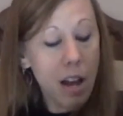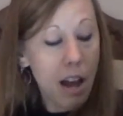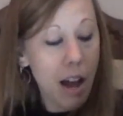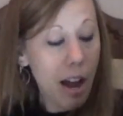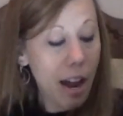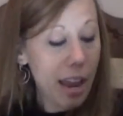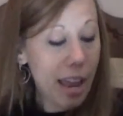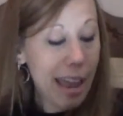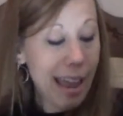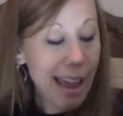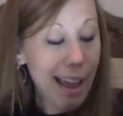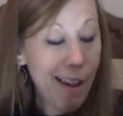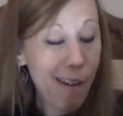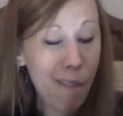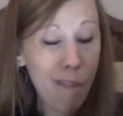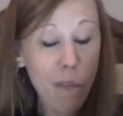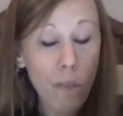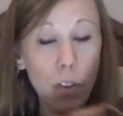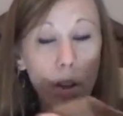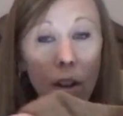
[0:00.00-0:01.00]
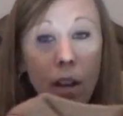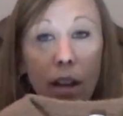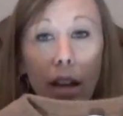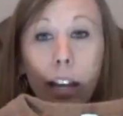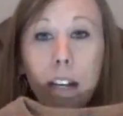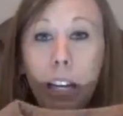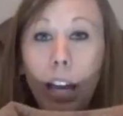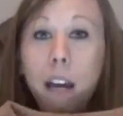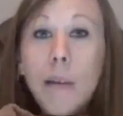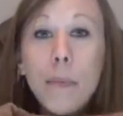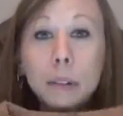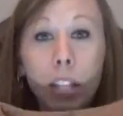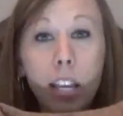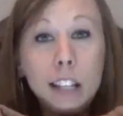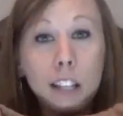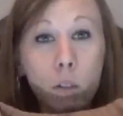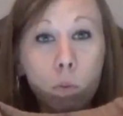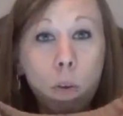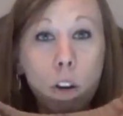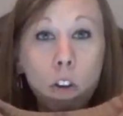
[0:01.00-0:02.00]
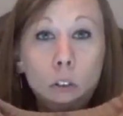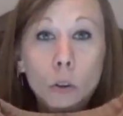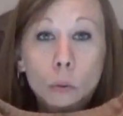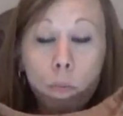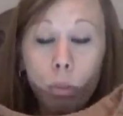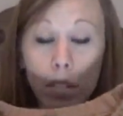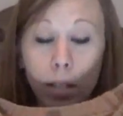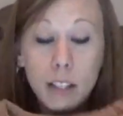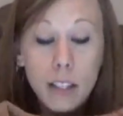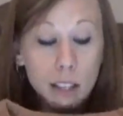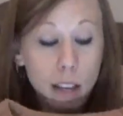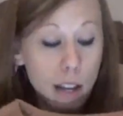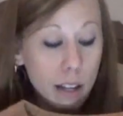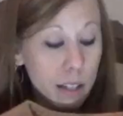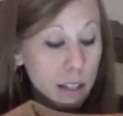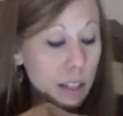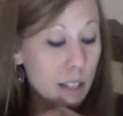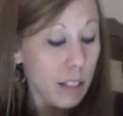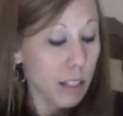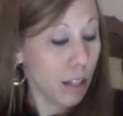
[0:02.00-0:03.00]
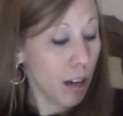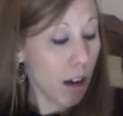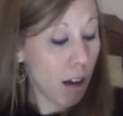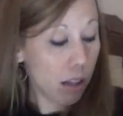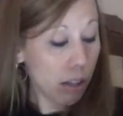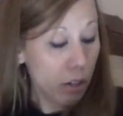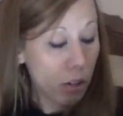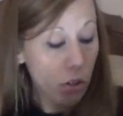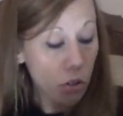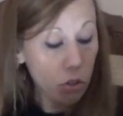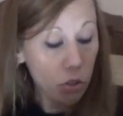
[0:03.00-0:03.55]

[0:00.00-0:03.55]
I have a cable knit sweater almost exactly this color,